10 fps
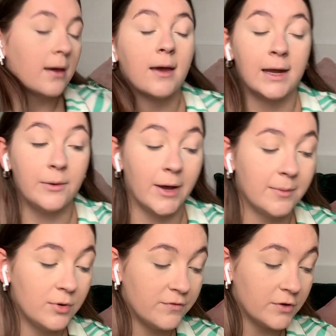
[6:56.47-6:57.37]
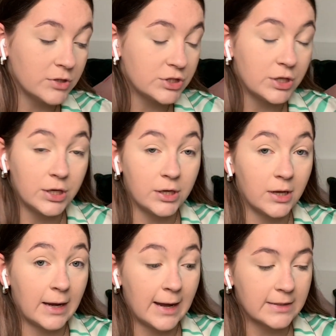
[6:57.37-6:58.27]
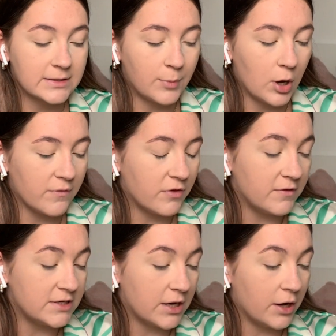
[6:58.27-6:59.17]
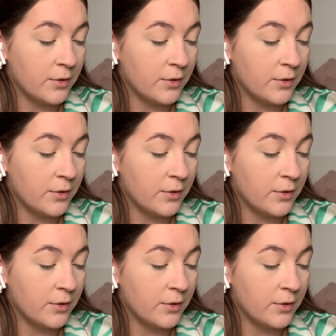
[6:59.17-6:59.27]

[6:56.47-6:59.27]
Anyway, moving on to the next part of the video.